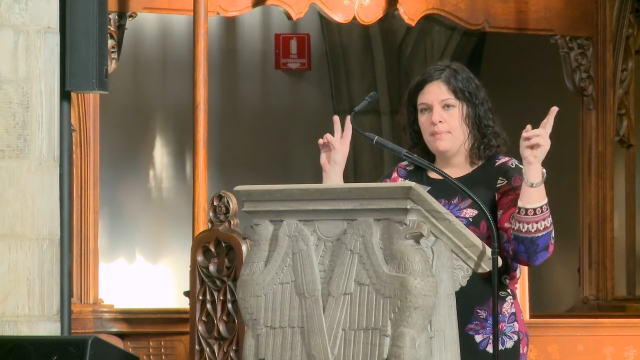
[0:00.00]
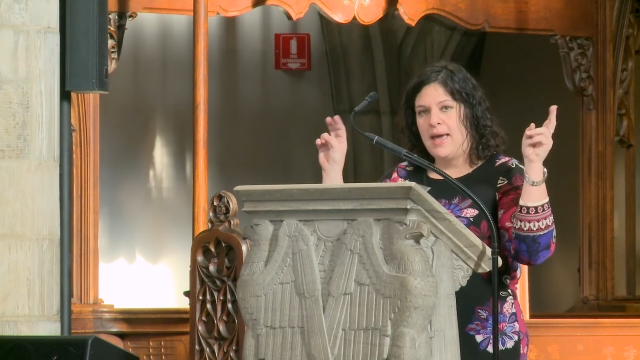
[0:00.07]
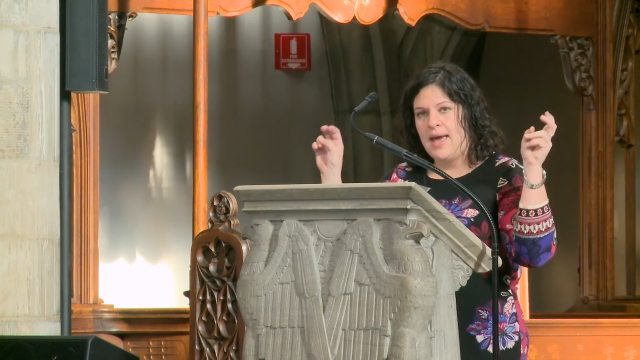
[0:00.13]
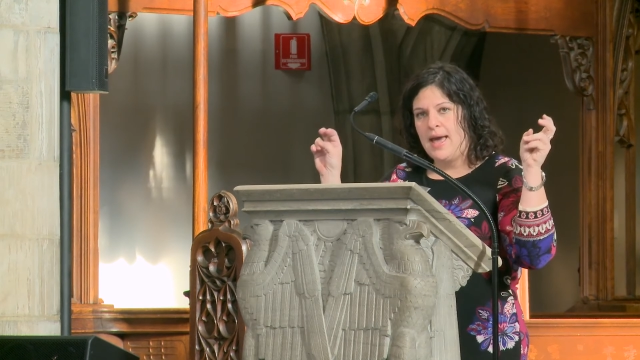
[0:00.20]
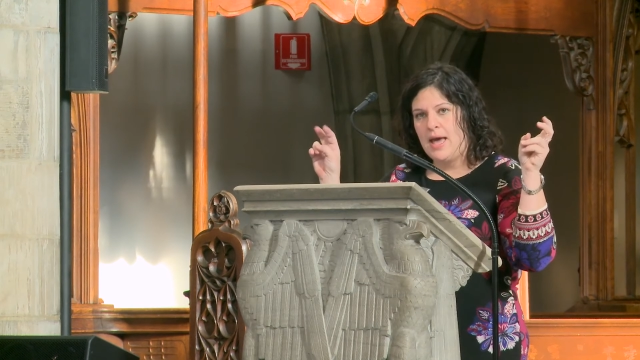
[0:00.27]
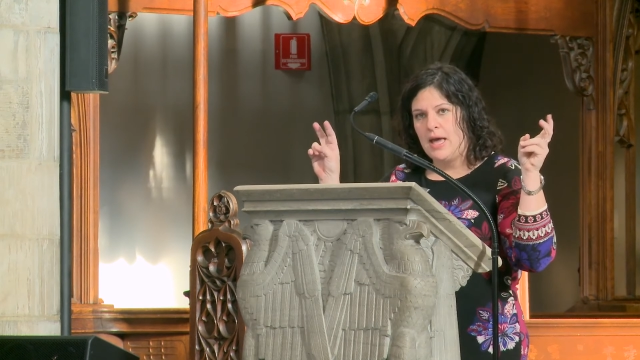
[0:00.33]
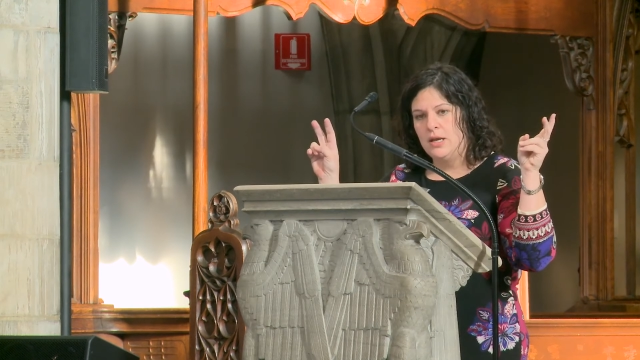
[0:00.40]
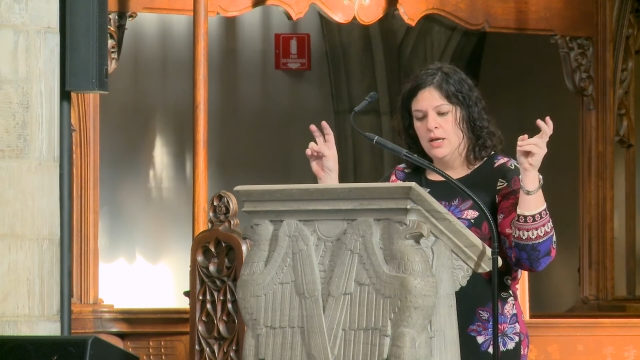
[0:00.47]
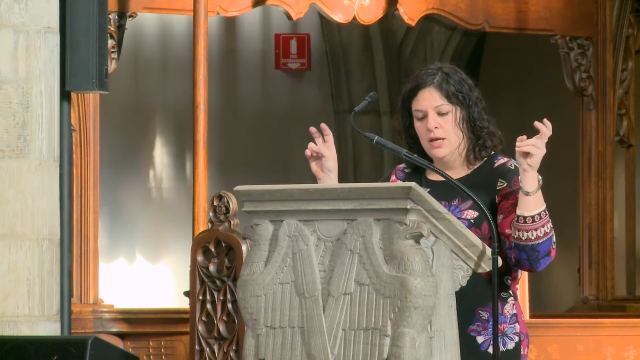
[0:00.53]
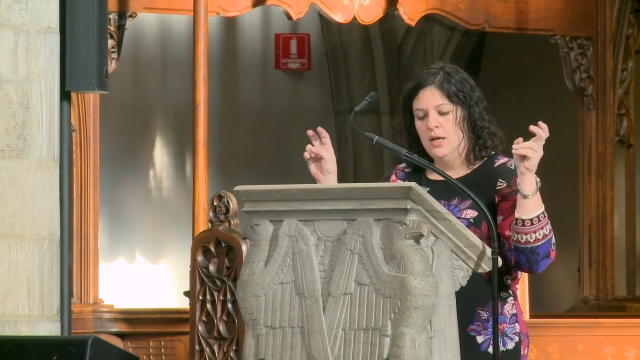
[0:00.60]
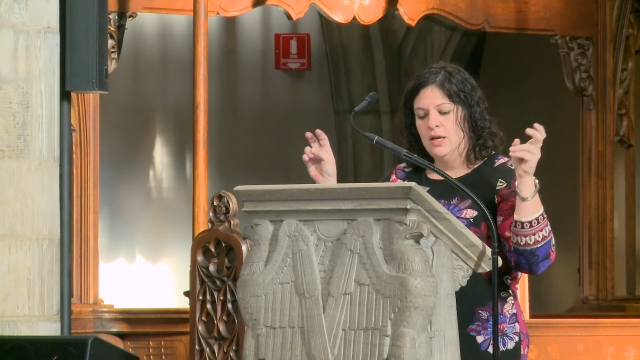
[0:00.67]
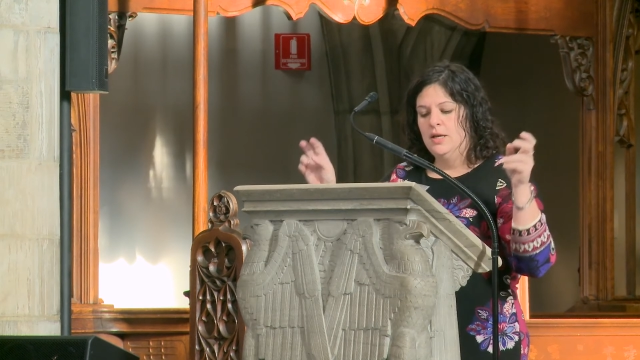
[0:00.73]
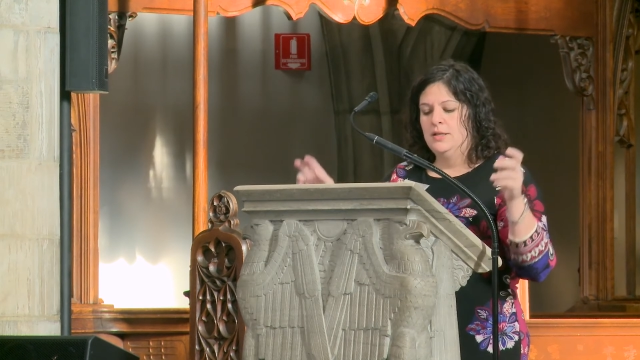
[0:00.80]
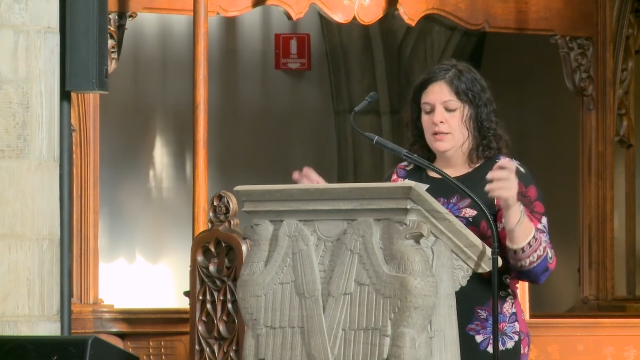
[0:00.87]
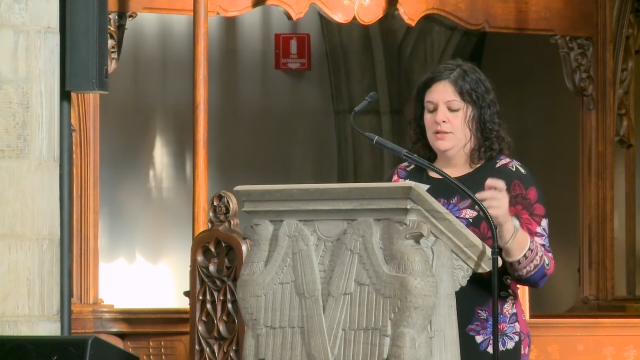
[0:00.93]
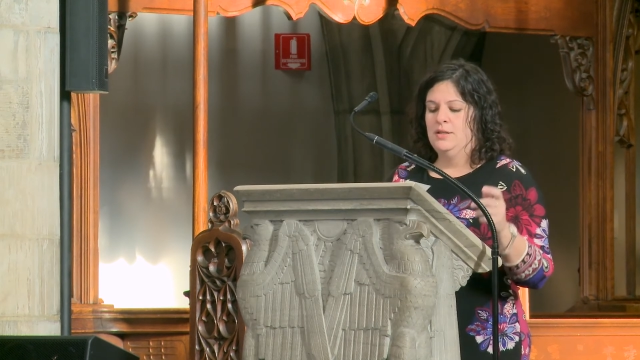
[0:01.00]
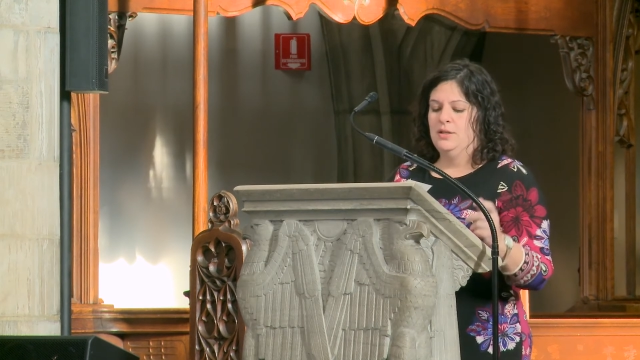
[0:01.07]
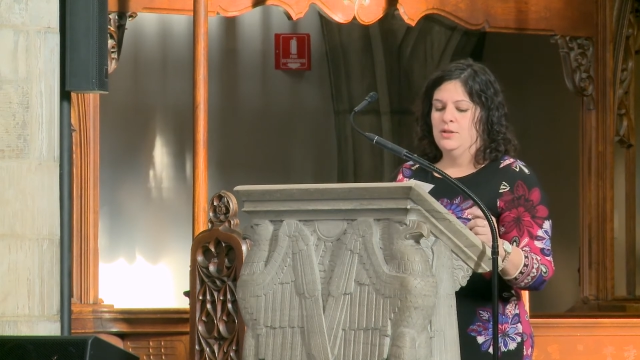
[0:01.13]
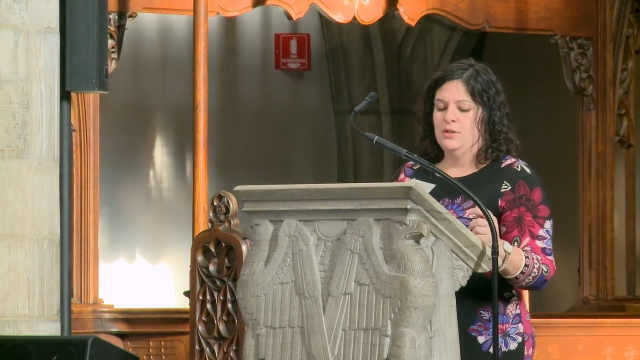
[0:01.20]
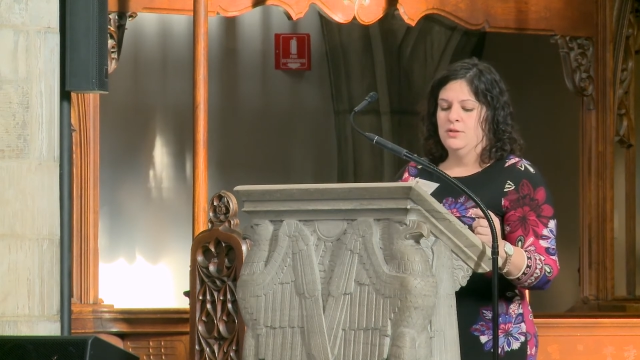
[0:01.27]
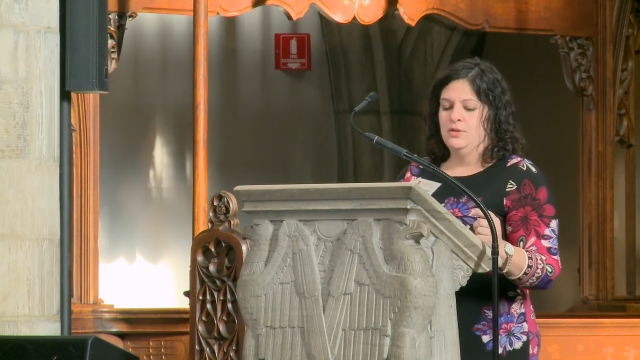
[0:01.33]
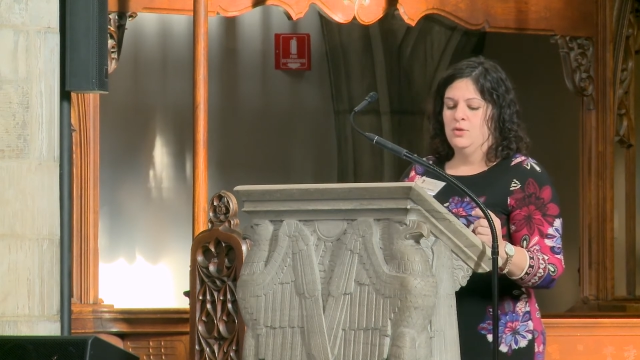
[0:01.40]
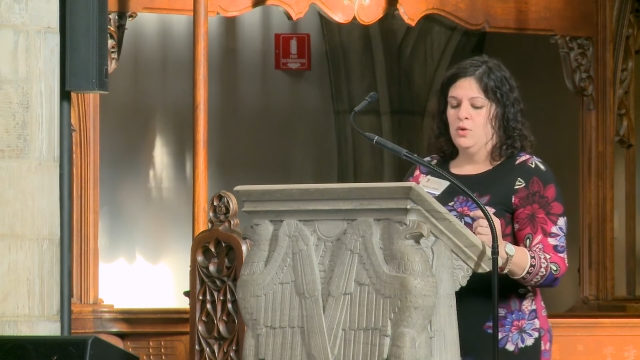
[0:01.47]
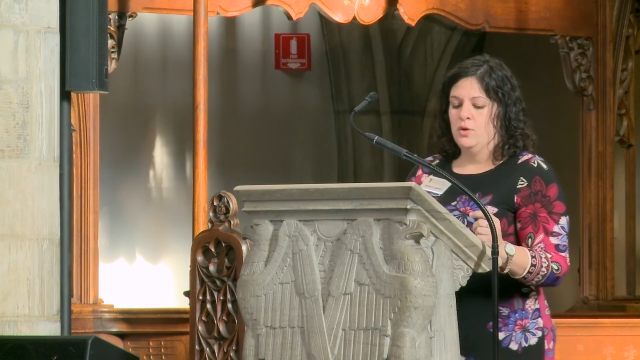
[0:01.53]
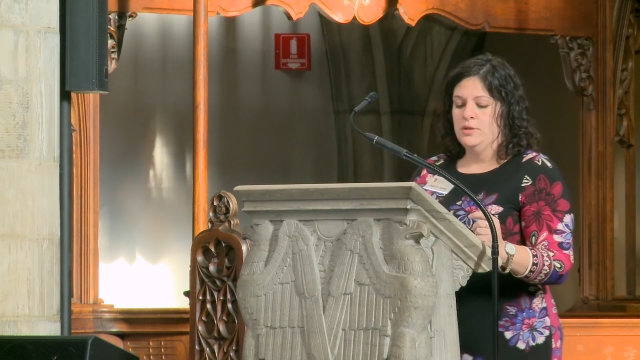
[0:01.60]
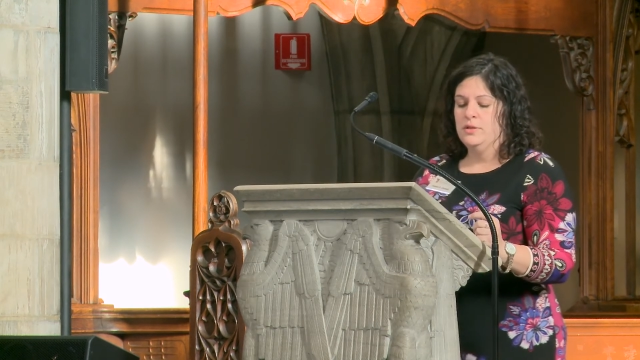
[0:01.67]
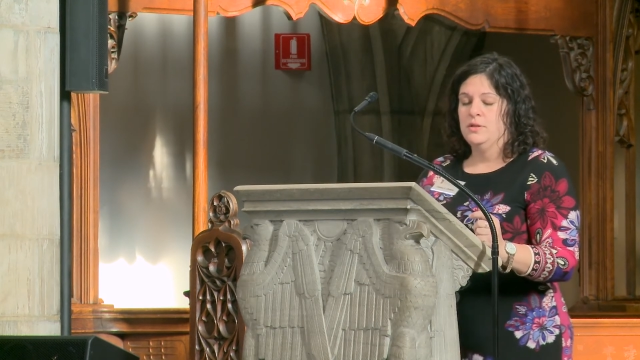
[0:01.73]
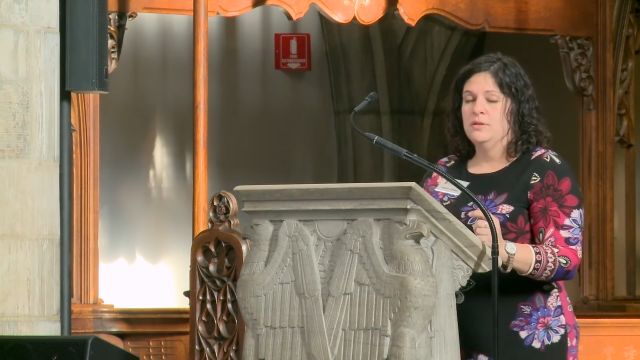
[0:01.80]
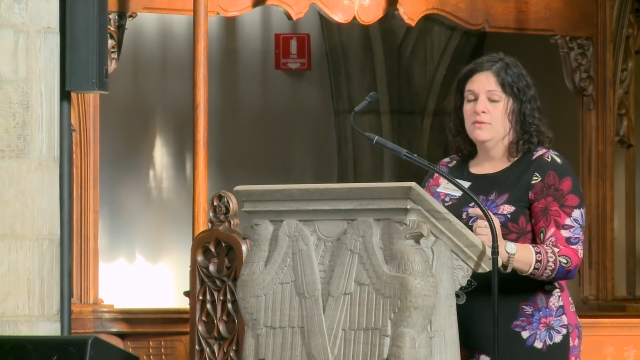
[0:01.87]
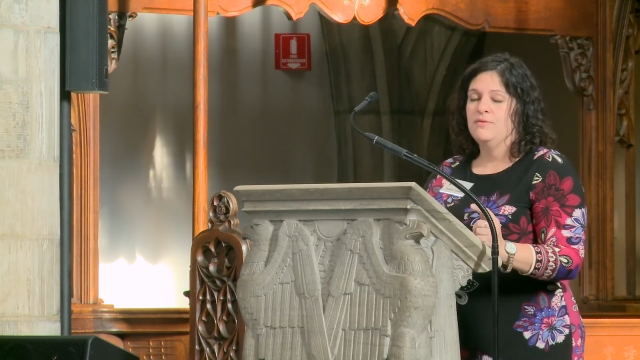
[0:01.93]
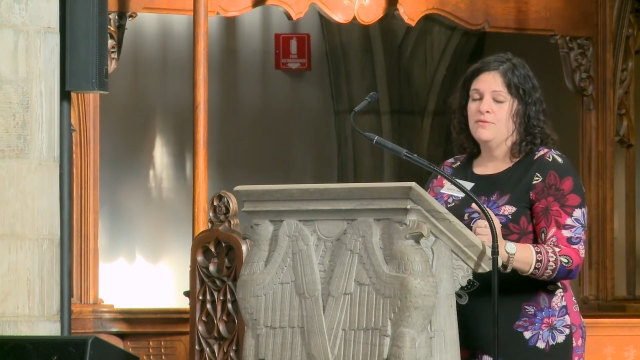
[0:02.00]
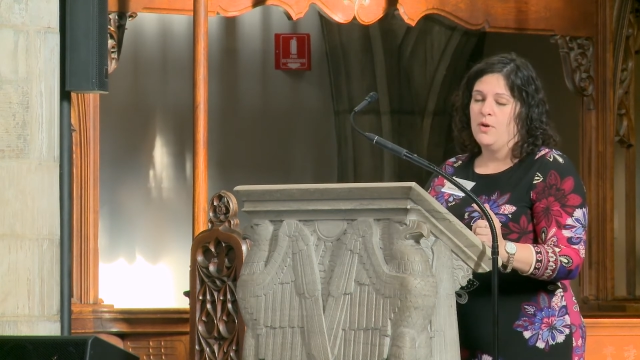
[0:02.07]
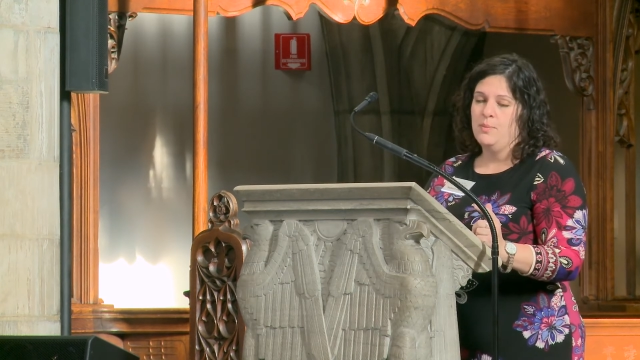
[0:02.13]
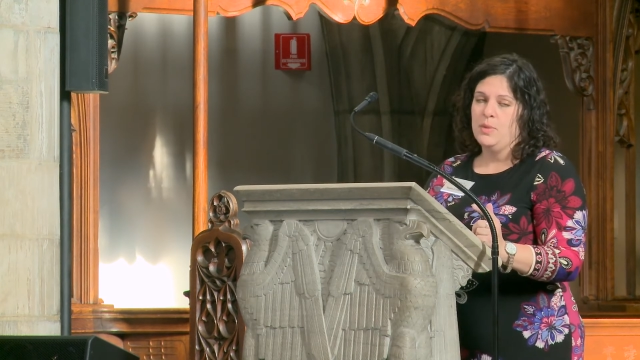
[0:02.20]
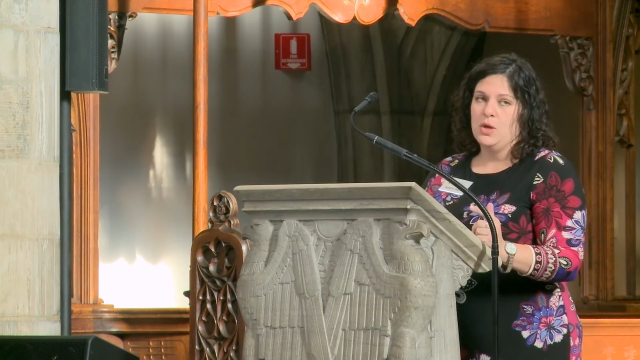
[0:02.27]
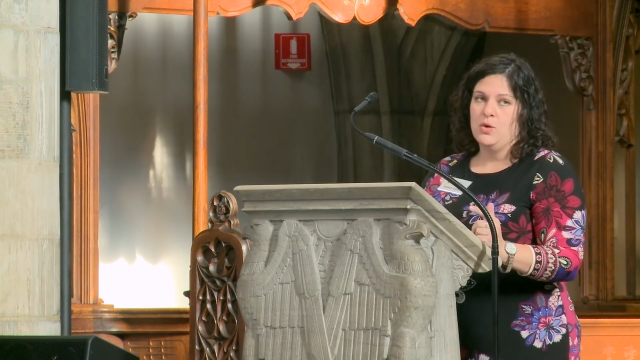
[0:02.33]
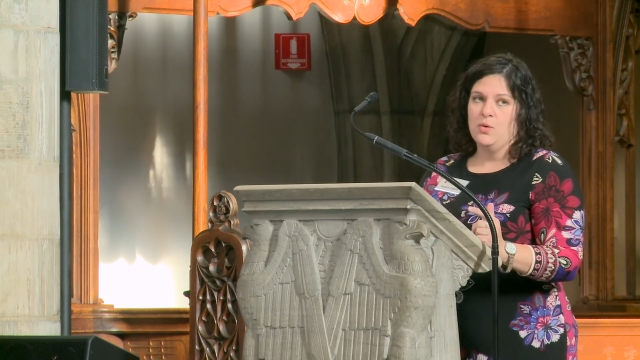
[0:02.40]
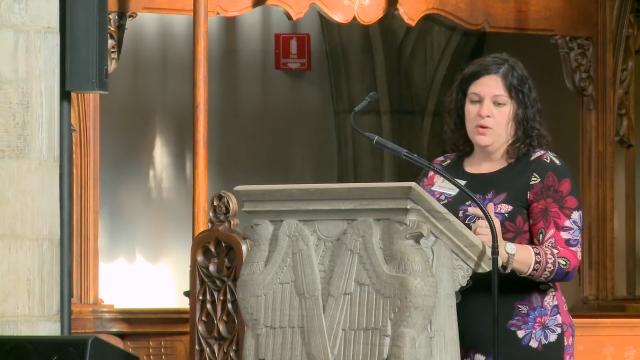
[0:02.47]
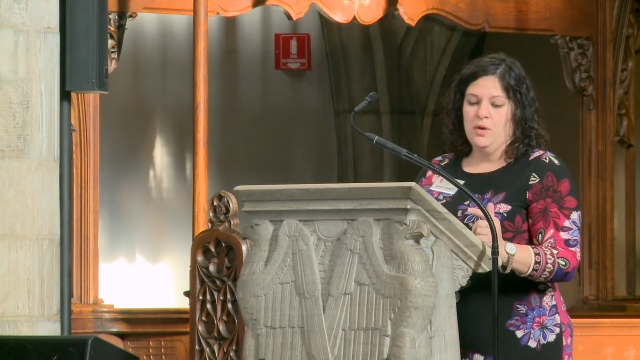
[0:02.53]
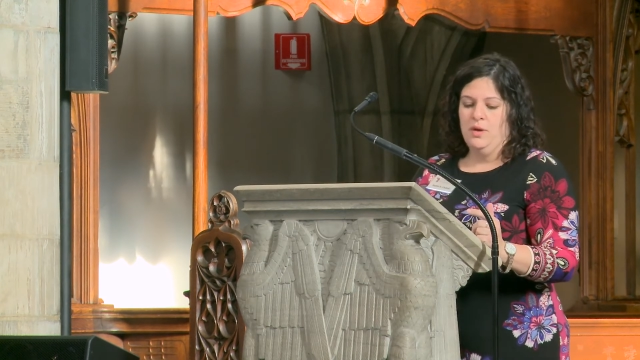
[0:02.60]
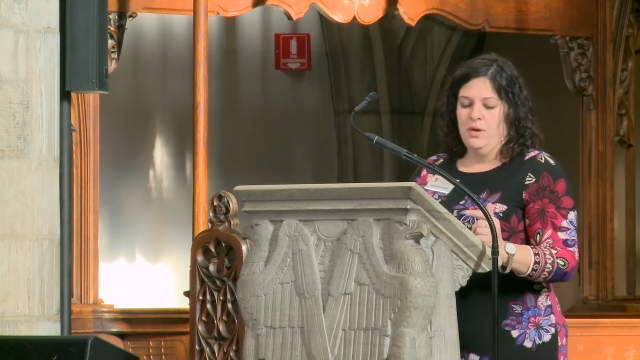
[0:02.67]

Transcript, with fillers: bad decisions choices from you.